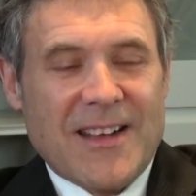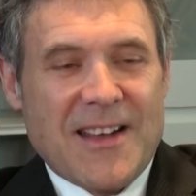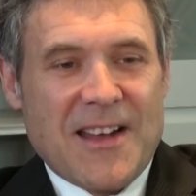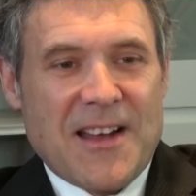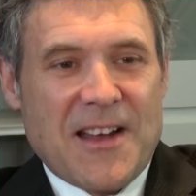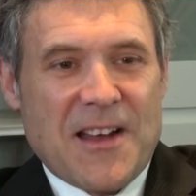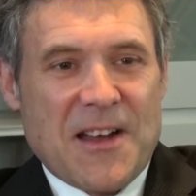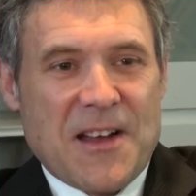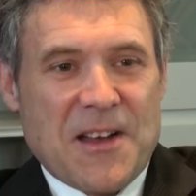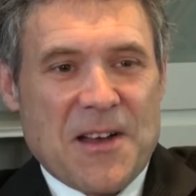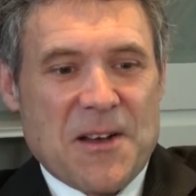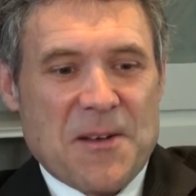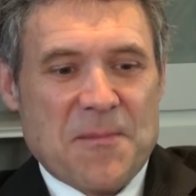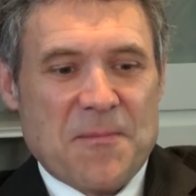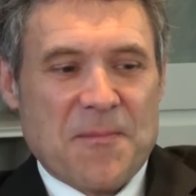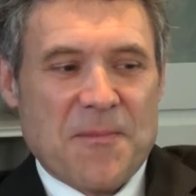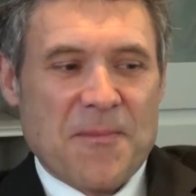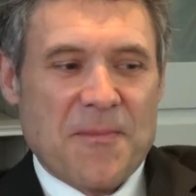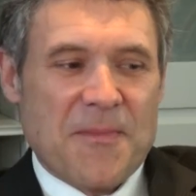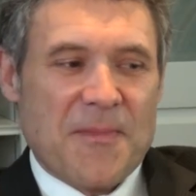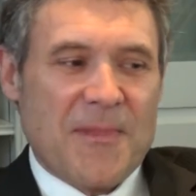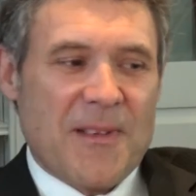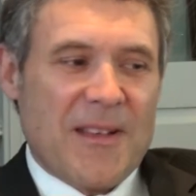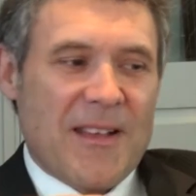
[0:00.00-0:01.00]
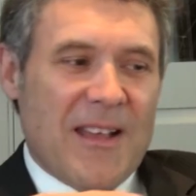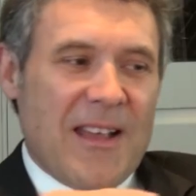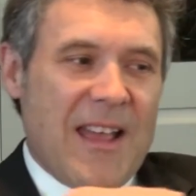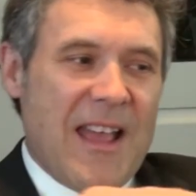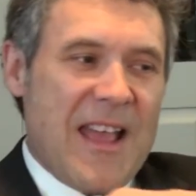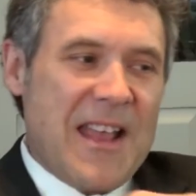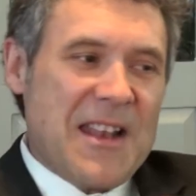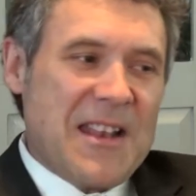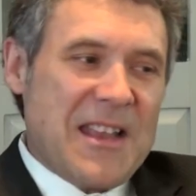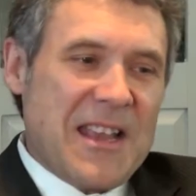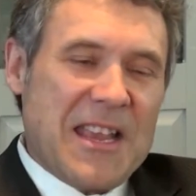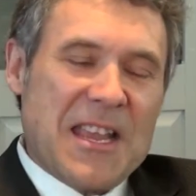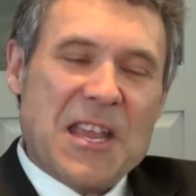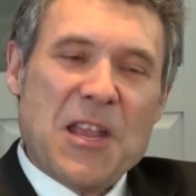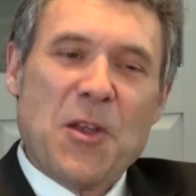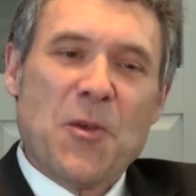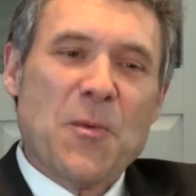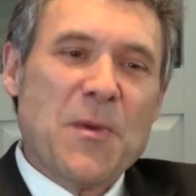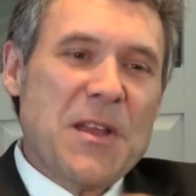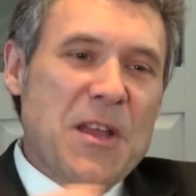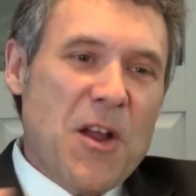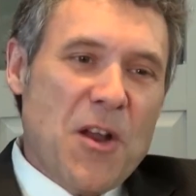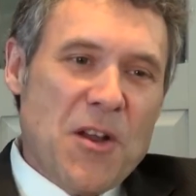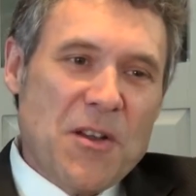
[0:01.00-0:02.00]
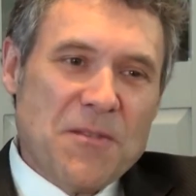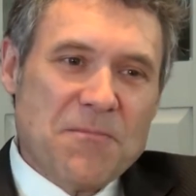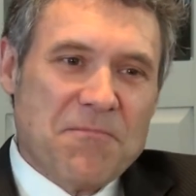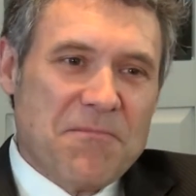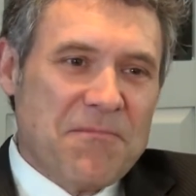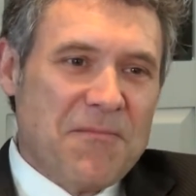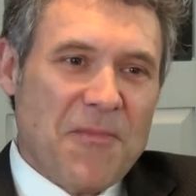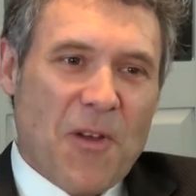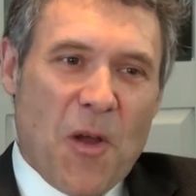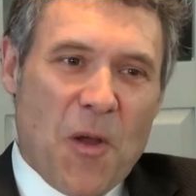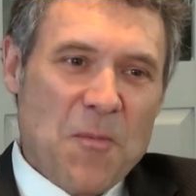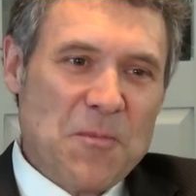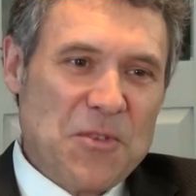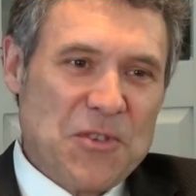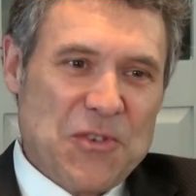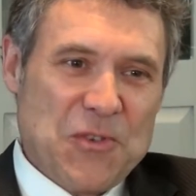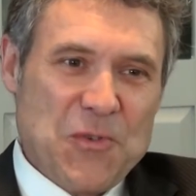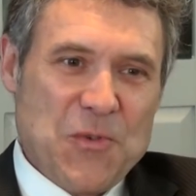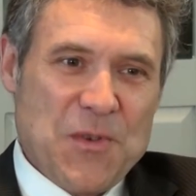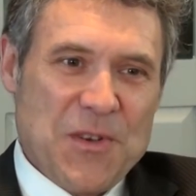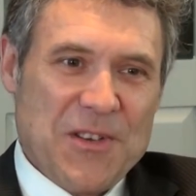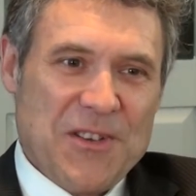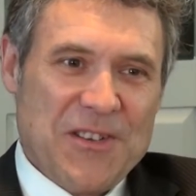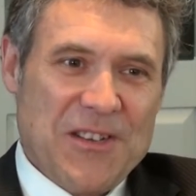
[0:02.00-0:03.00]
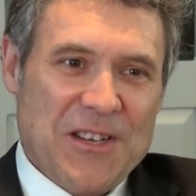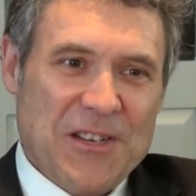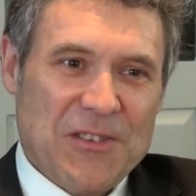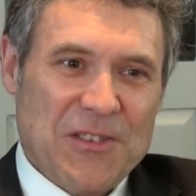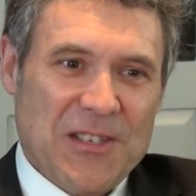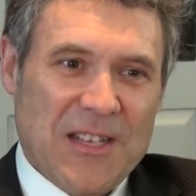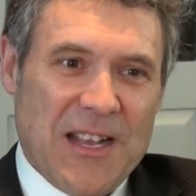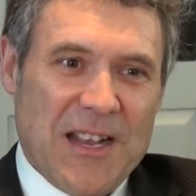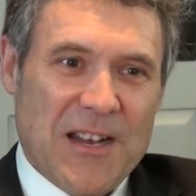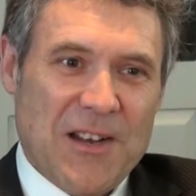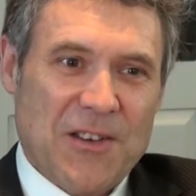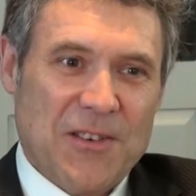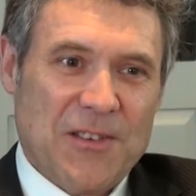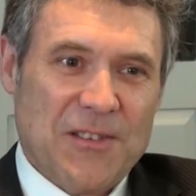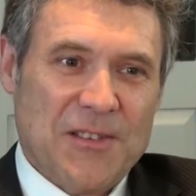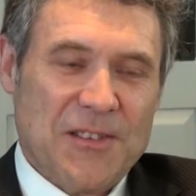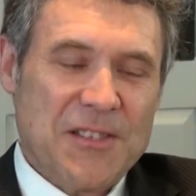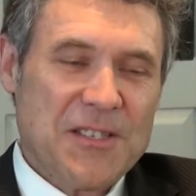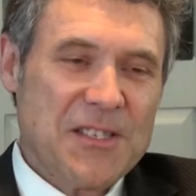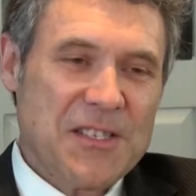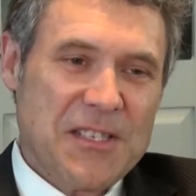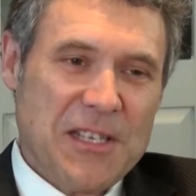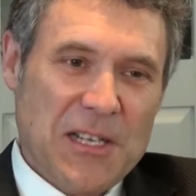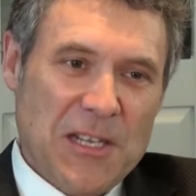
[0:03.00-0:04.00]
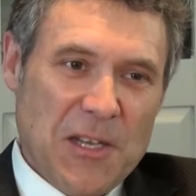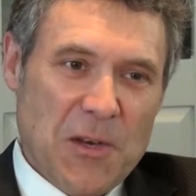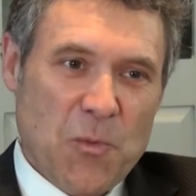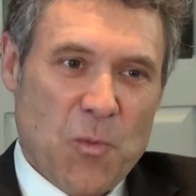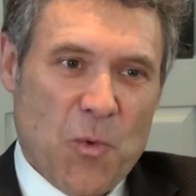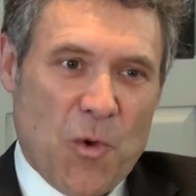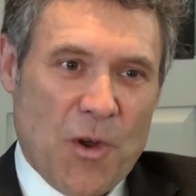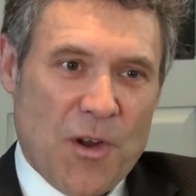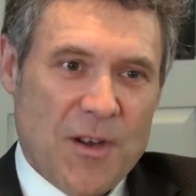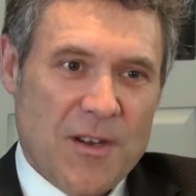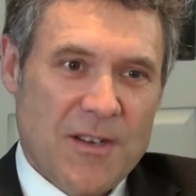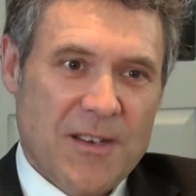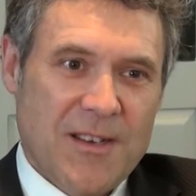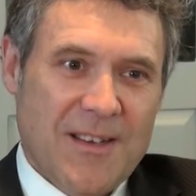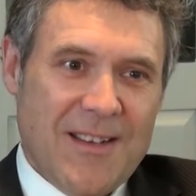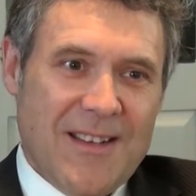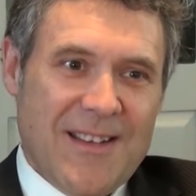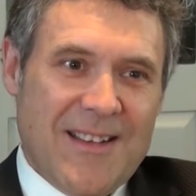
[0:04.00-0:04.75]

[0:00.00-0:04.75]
And here we are almost 200 years later, still at work,